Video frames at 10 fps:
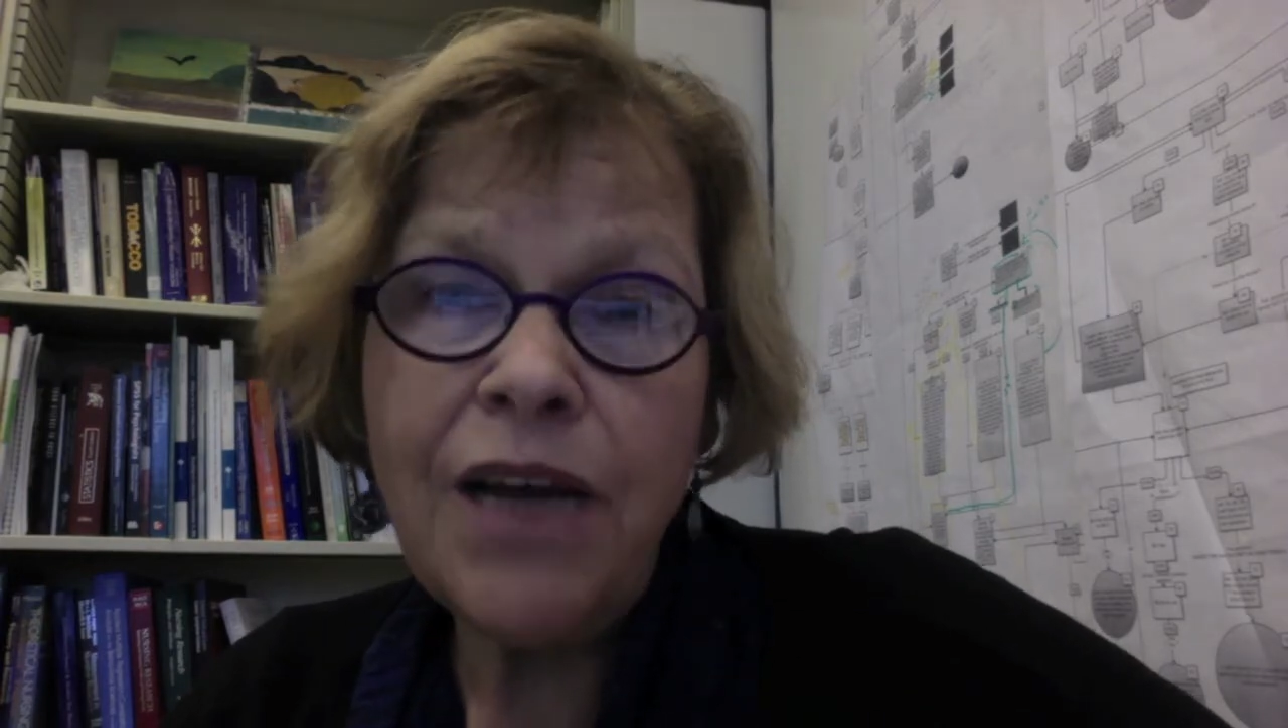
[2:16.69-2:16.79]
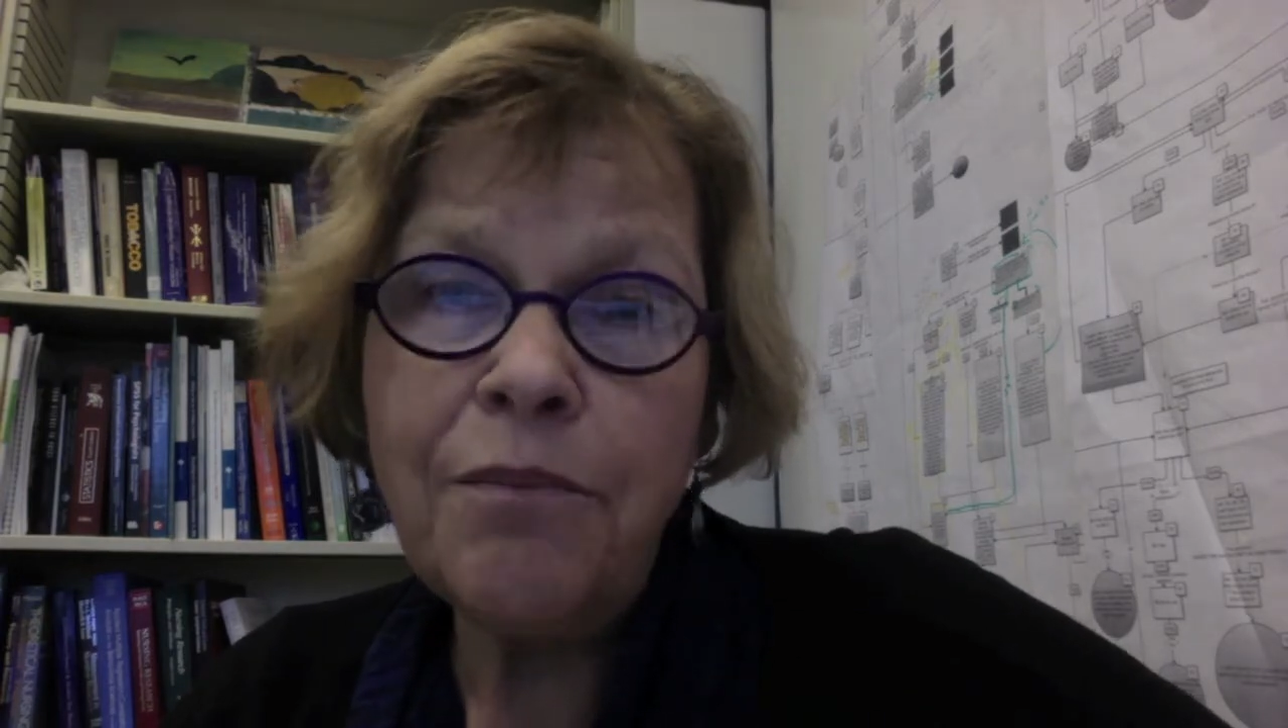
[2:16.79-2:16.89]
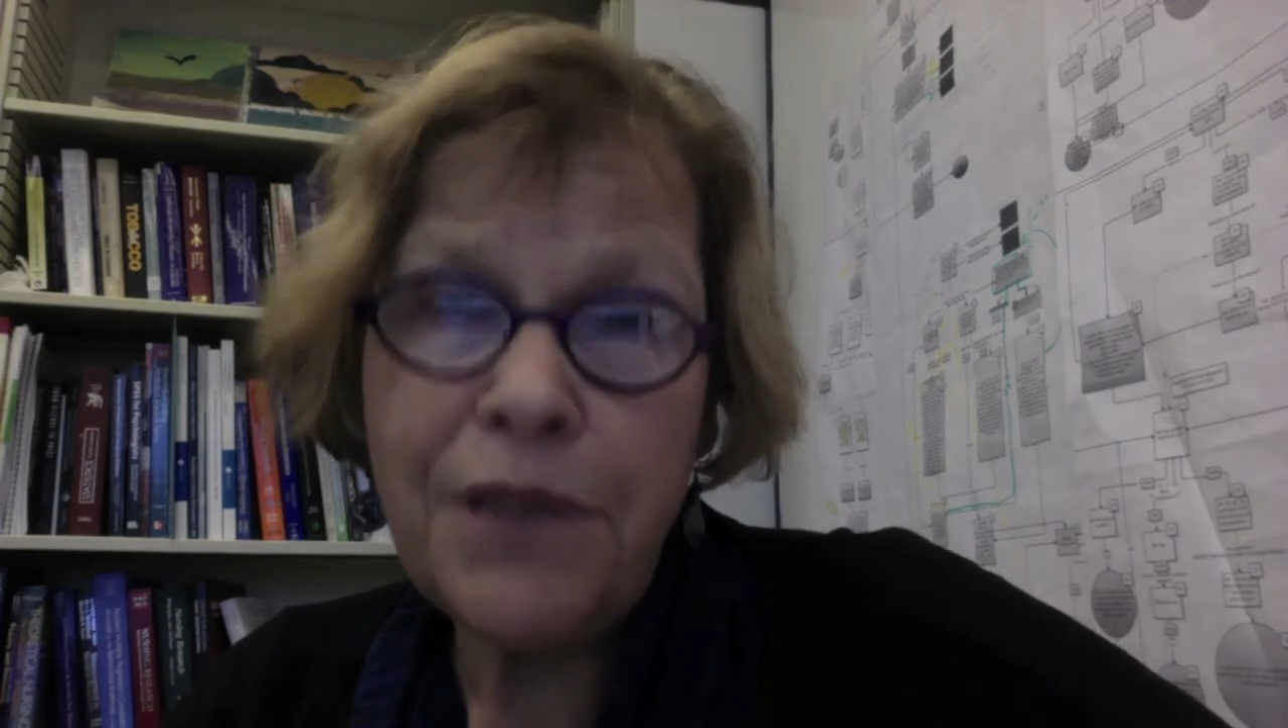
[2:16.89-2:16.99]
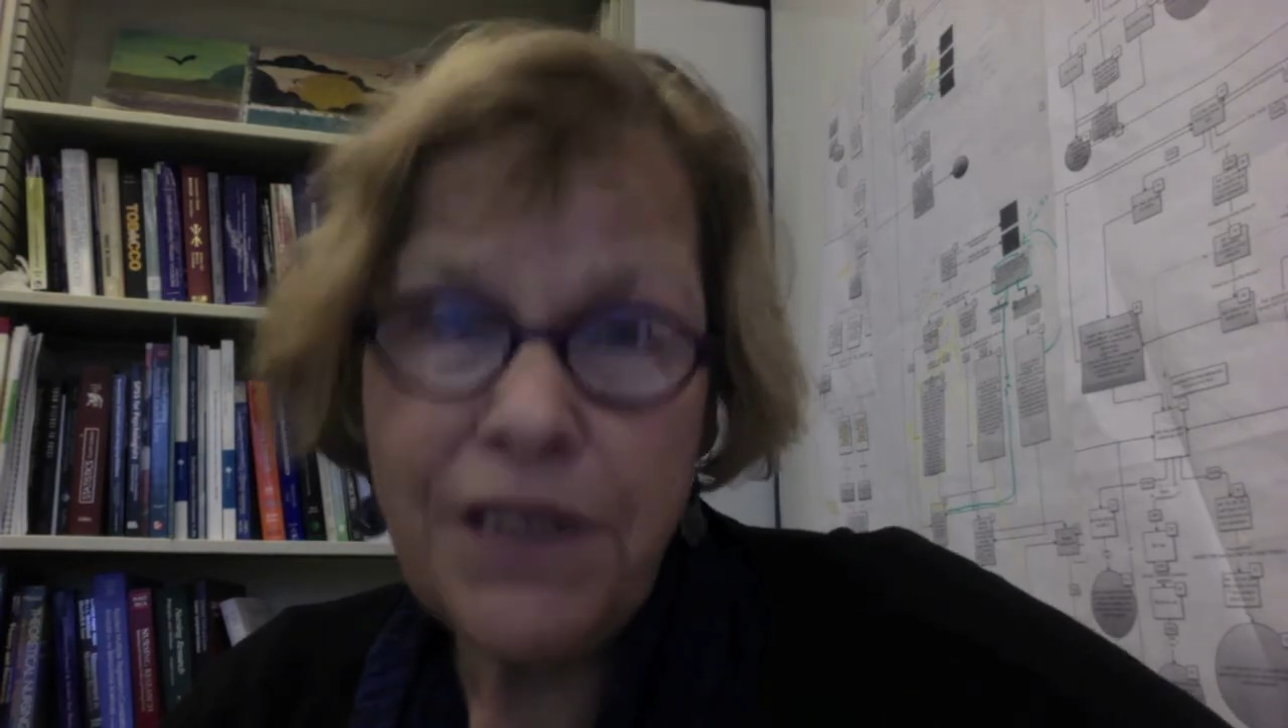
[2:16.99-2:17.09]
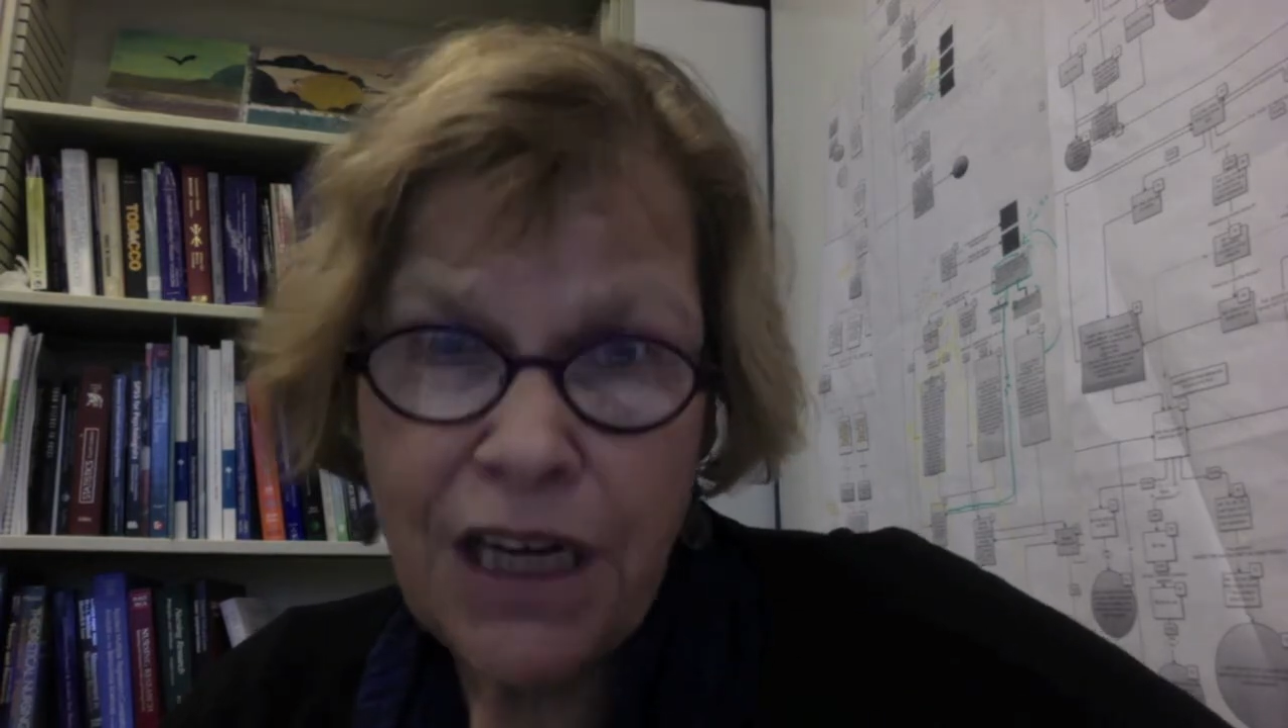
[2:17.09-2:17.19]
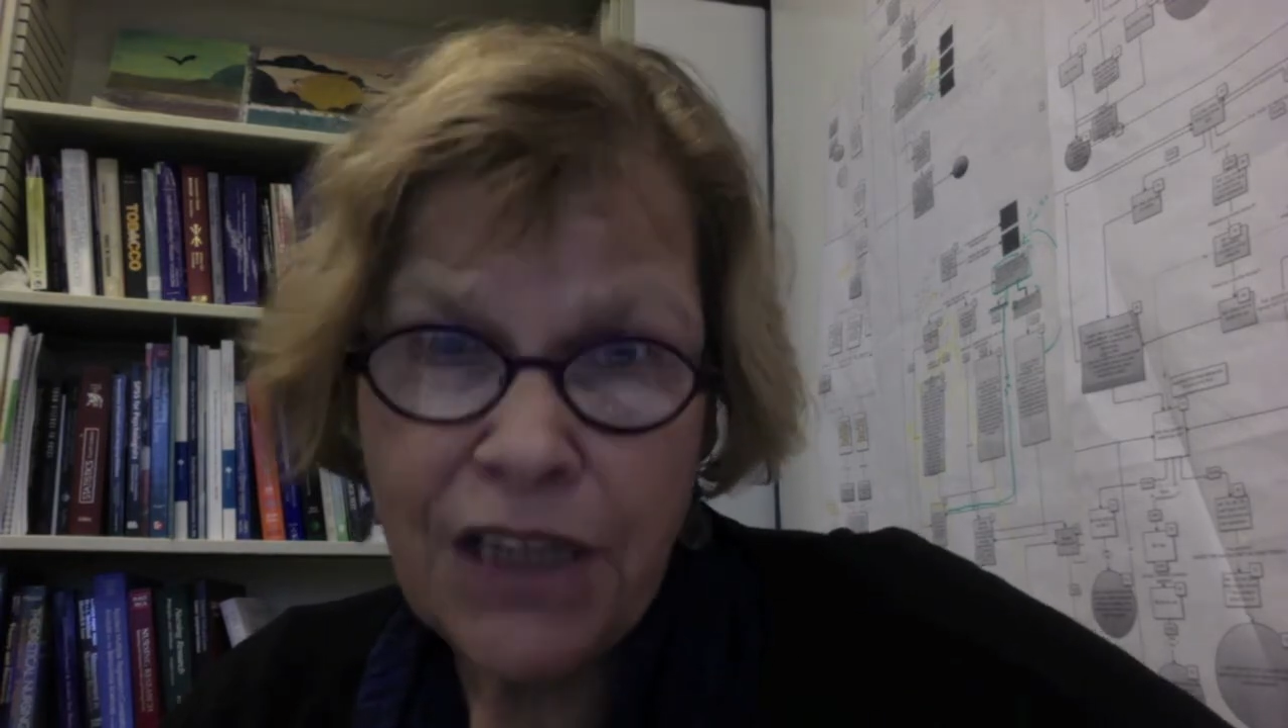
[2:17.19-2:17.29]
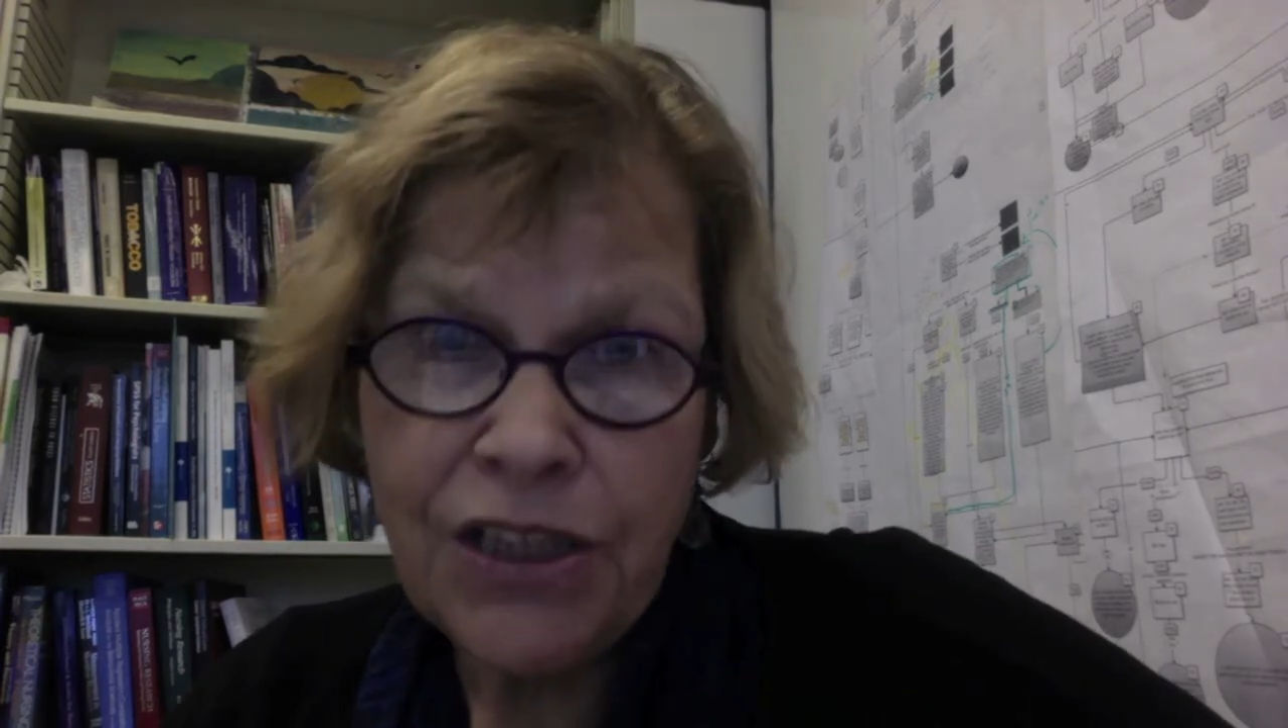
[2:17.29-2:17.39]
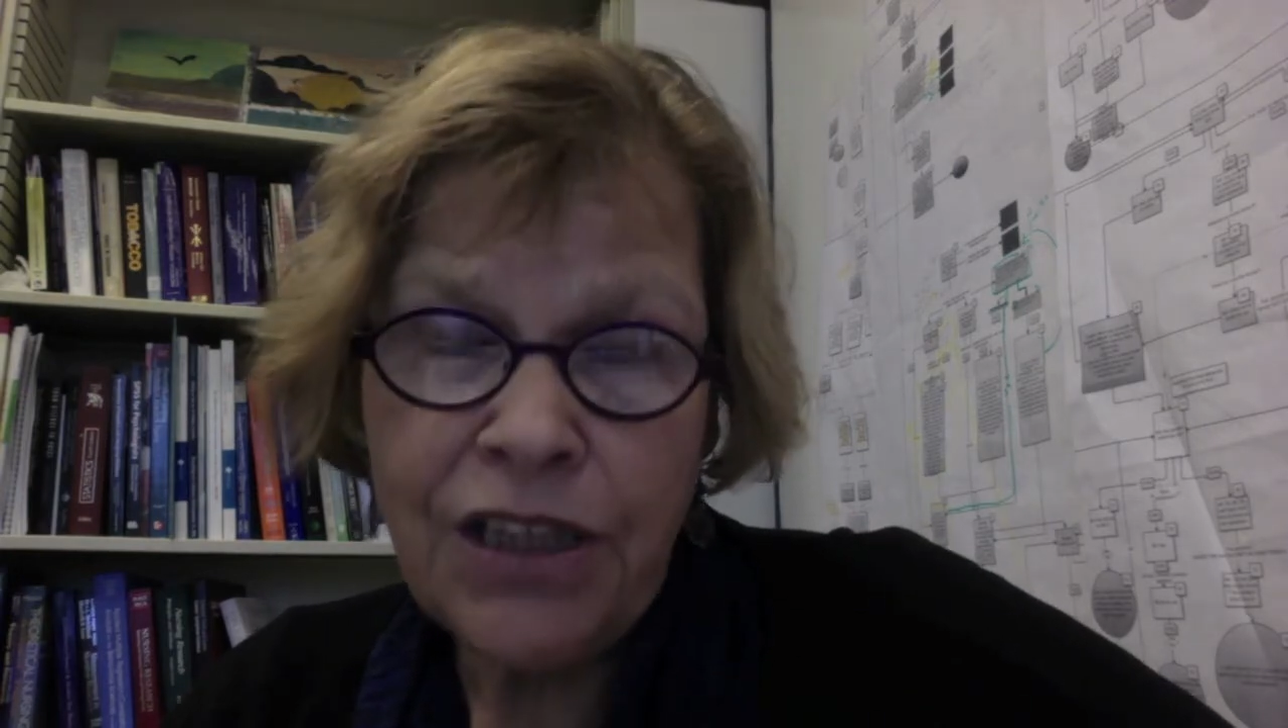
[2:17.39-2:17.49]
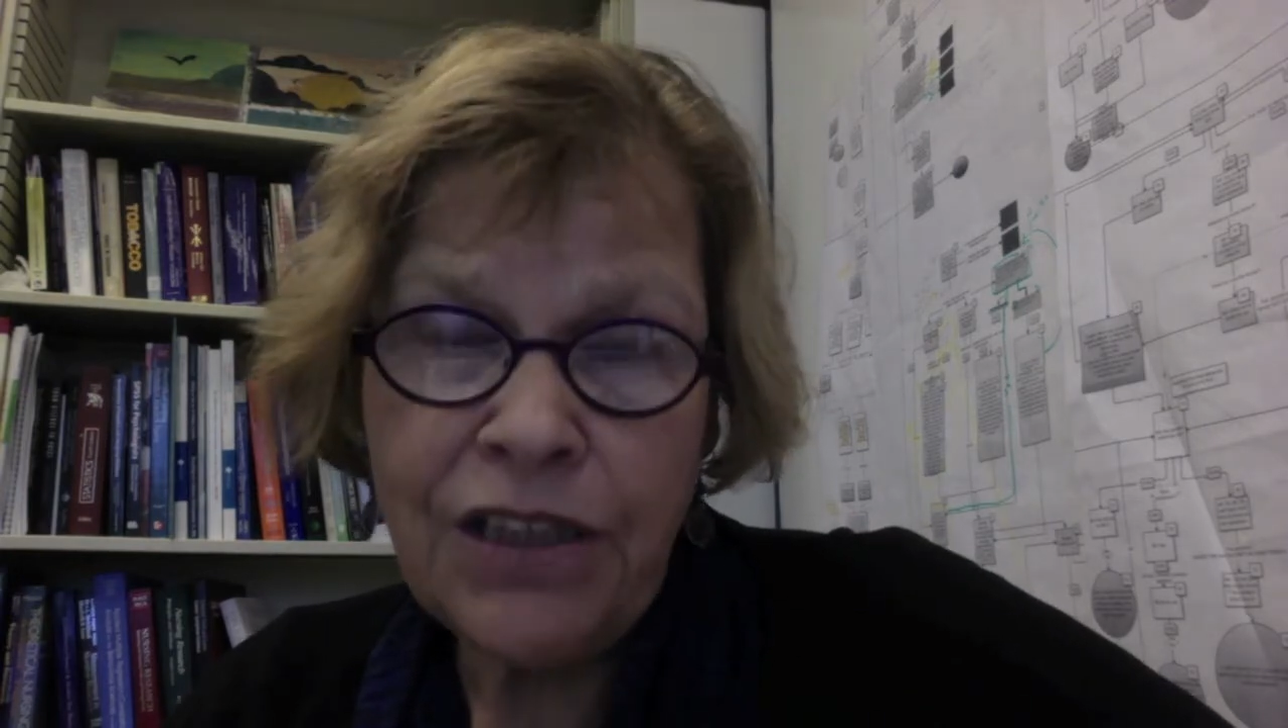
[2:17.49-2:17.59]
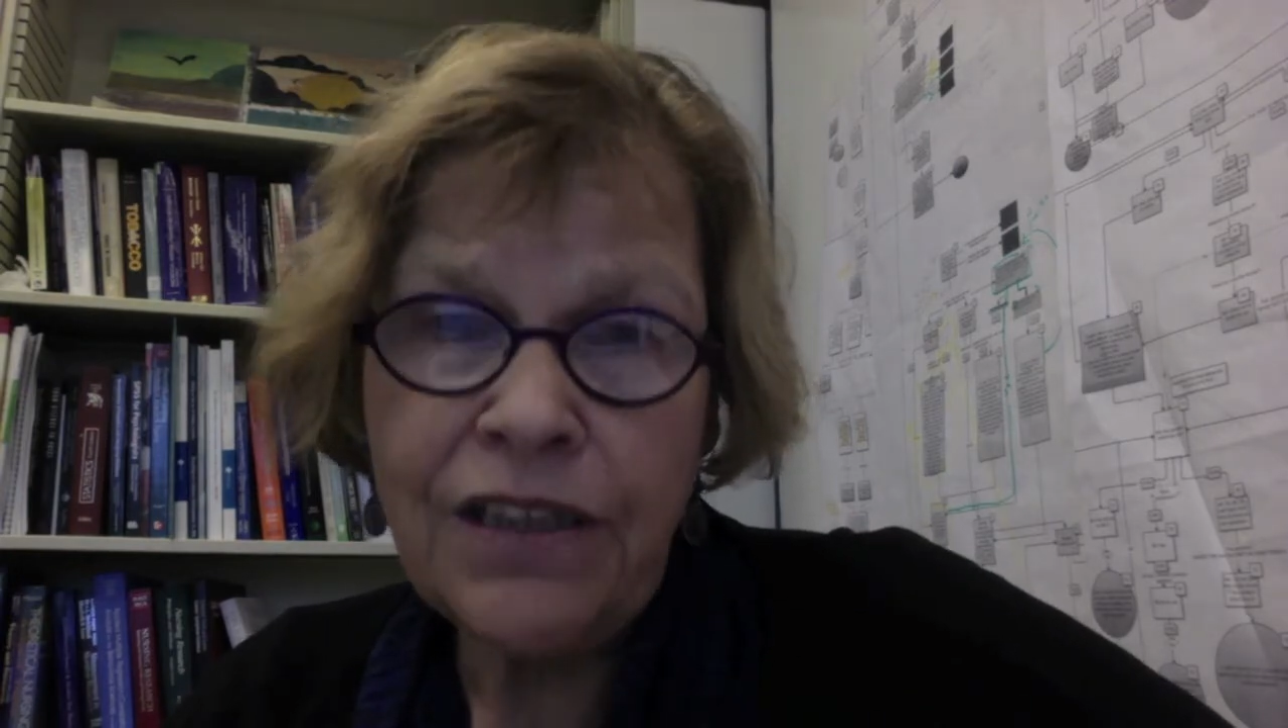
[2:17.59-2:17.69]

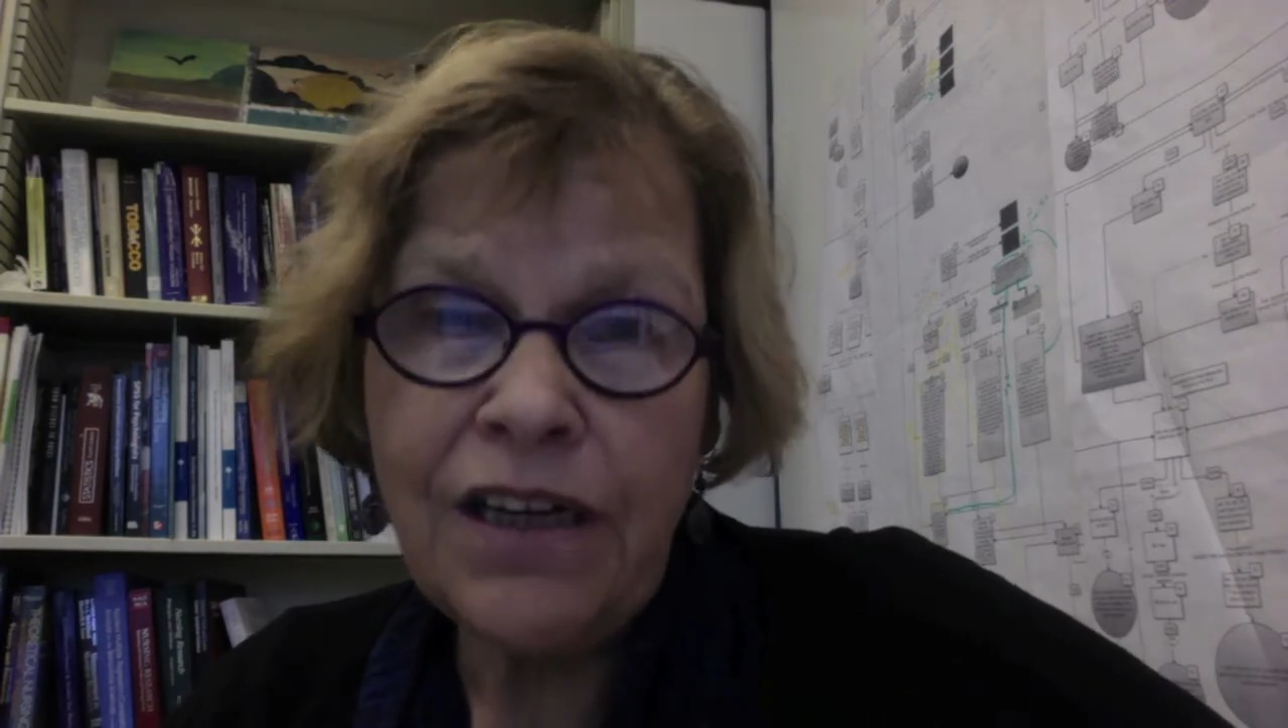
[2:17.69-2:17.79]
production